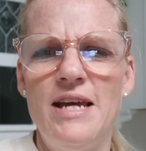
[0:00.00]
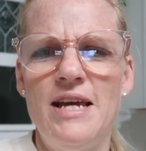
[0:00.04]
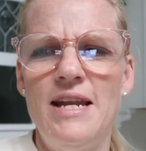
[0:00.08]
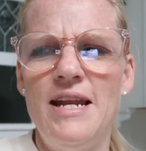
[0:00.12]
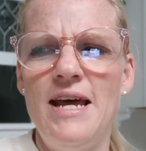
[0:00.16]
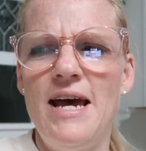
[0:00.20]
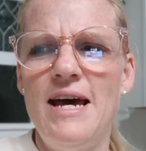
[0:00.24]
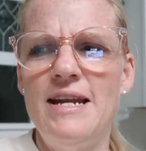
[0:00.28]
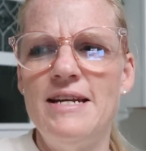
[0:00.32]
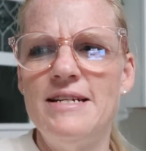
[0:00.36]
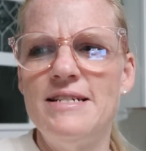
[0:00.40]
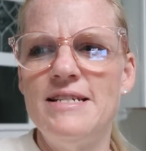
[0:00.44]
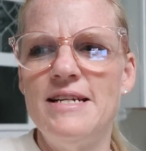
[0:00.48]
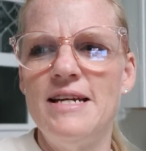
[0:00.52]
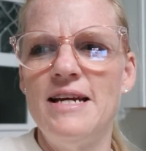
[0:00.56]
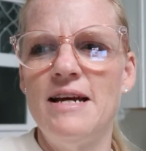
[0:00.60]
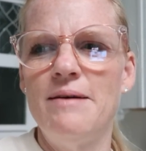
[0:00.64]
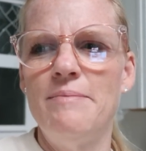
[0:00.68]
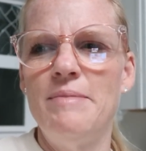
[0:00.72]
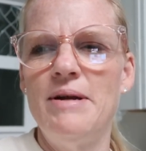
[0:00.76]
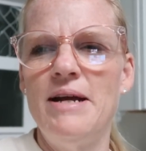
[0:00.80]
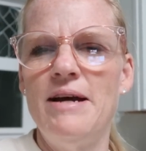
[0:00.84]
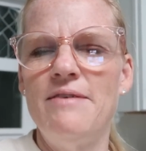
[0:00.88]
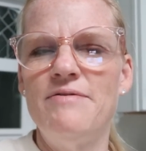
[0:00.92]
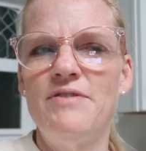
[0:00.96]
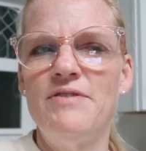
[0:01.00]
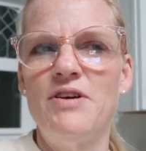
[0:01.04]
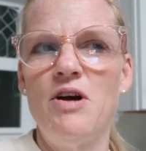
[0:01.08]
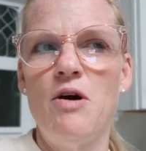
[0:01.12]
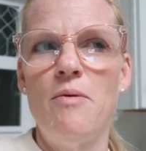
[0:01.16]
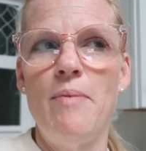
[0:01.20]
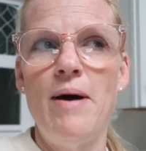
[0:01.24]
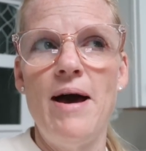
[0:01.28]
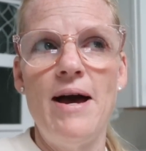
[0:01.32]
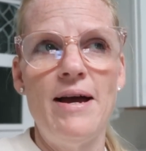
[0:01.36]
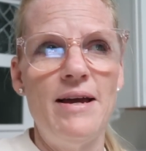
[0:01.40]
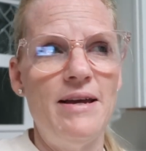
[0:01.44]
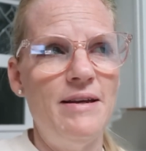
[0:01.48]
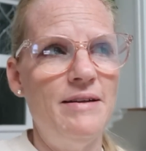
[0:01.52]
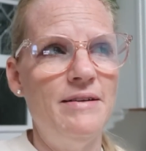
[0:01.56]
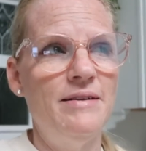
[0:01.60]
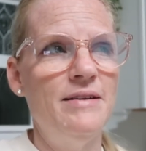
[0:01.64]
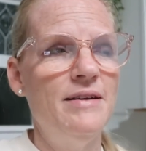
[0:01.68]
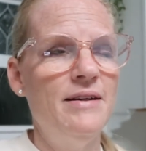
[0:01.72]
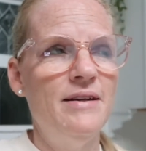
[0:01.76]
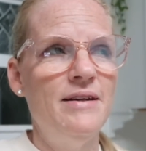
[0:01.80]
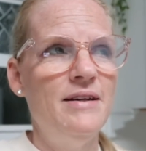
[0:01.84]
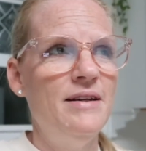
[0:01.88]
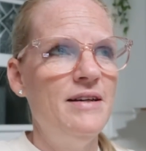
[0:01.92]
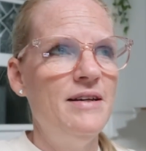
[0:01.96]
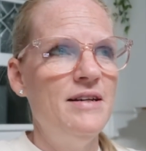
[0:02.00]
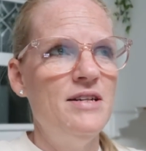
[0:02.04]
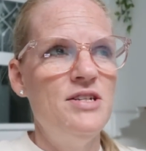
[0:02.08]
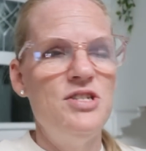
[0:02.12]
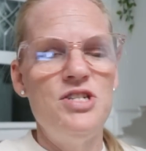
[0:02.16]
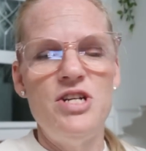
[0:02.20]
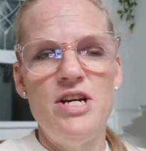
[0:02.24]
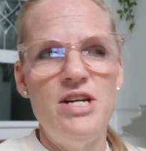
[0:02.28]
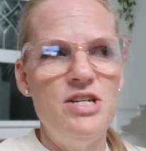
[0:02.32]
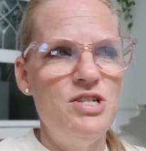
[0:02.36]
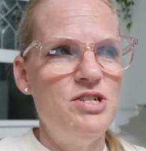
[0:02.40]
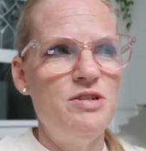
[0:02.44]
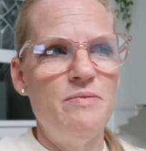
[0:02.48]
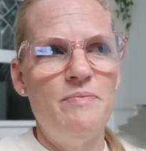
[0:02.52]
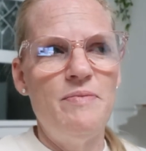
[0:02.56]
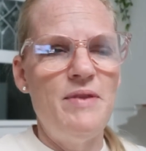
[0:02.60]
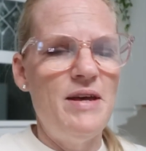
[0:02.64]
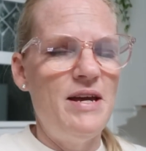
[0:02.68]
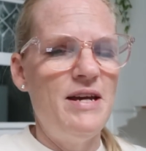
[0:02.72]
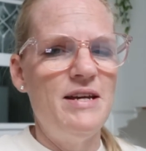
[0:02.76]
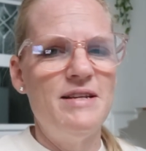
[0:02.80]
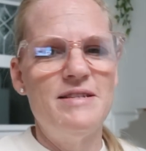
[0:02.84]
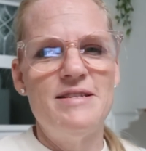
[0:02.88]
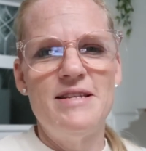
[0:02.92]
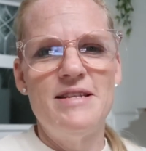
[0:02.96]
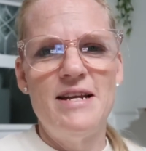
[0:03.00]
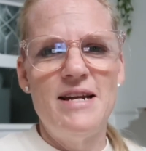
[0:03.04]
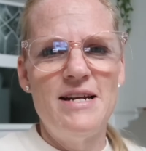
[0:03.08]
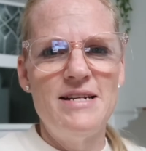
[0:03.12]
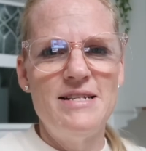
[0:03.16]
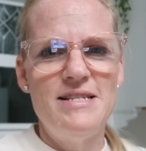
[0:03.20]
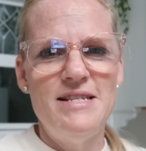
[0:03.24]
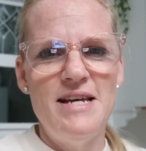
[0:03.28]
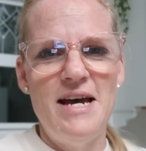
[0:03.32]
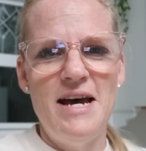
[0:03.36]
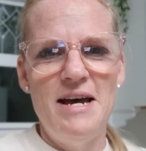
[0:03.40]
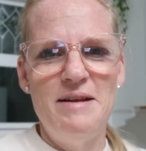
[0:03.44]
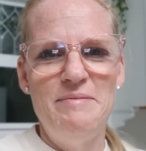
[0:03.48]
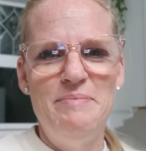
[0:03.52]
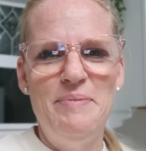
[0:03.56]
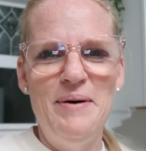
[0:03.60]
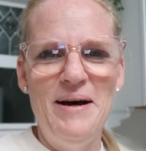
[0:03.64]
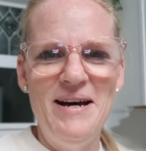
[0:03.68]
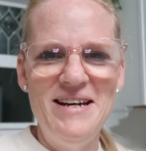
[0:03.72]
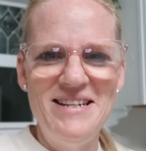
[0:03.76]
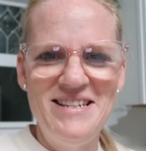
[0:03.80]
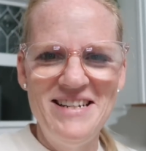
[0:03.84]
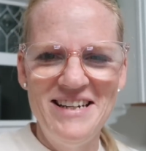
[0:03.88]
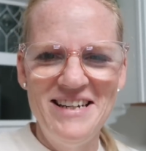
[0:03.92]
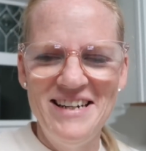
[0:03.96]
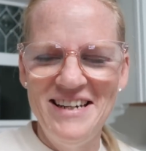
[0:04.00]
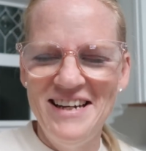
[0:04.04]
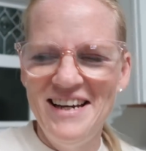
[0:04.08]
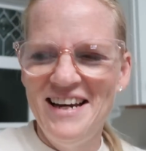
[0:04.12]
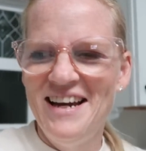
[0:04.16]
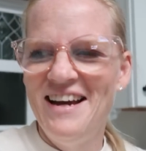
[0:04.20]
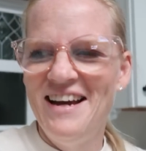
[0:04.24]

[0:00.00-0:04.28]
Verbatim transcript: In editing, I'm gonna have to go back and change some things that I said, but